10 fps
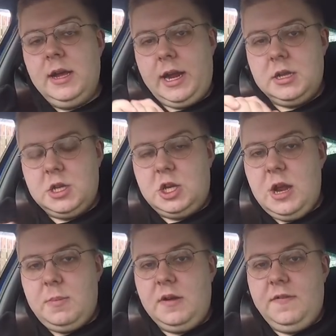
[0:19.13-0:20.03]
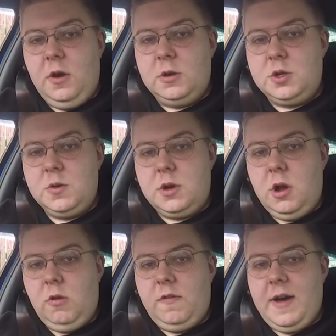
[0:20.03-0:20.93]
against the JB4 tuned
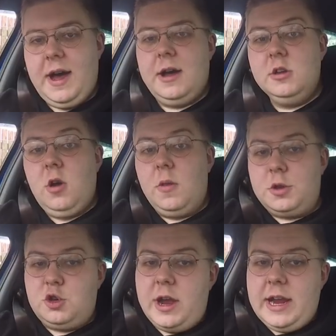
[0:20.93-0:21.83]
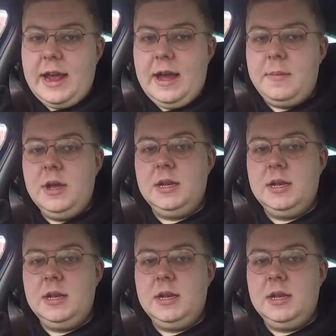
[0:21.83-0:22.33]
Golf R on the Draghi app